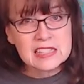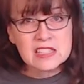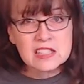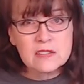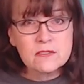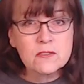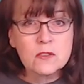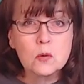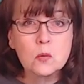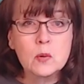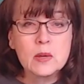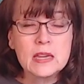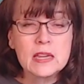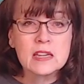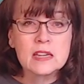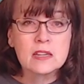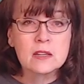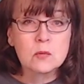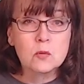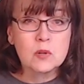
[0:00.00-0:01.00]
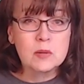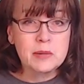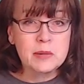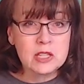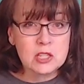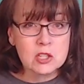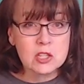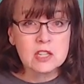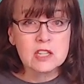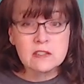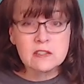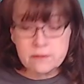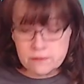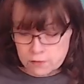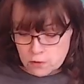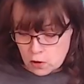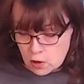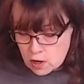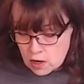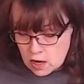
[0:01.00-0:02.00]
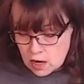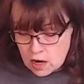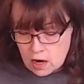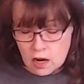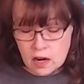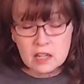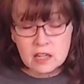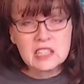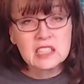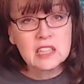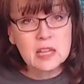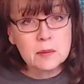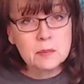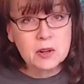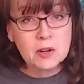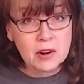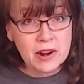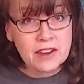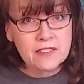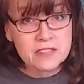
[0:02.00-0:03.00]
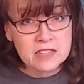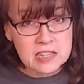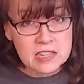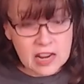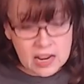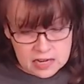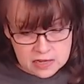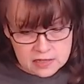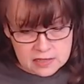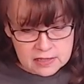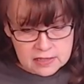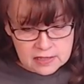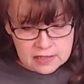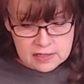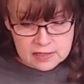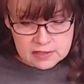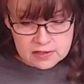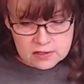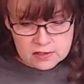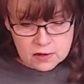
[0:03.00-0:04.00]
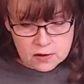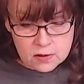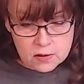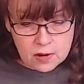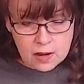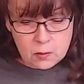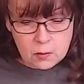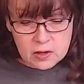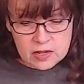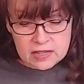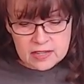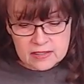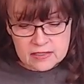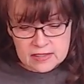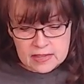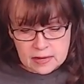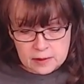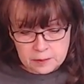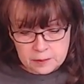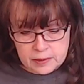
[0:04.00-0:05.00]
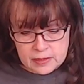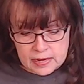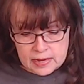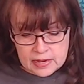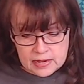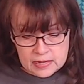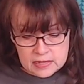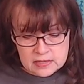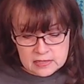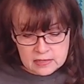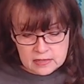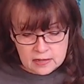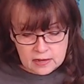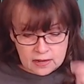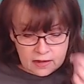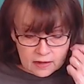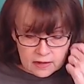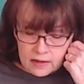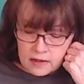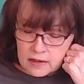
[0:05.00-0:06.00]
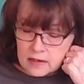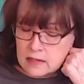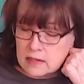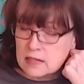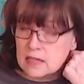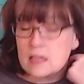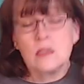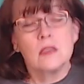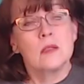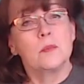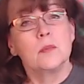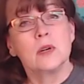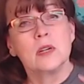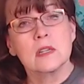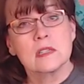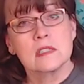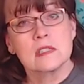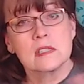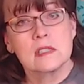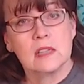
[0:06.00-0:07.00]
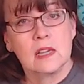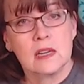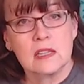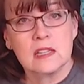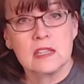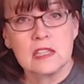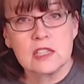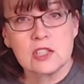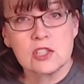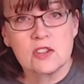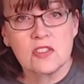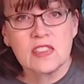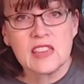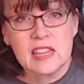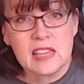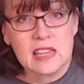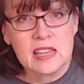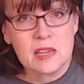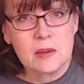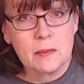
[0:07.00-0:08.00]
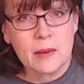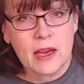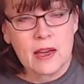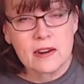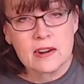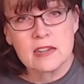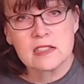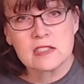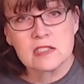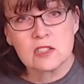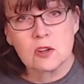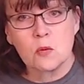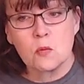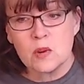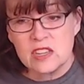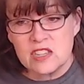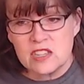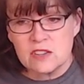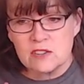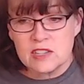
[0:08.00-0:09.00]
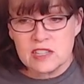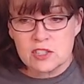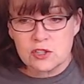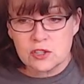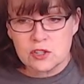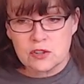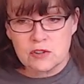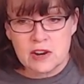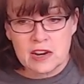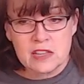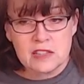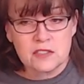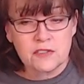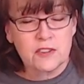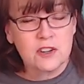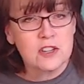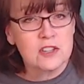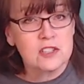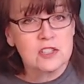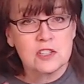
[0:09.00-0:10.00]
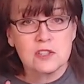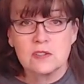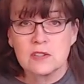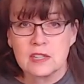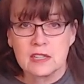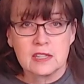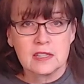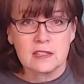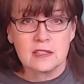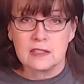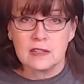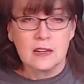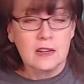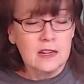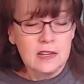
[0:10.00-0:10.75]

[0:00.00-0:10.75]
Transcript: of the week would be good for our club craft night. So I want to get that planned and in the books and get you thinking about it. So when you get your transfers, you can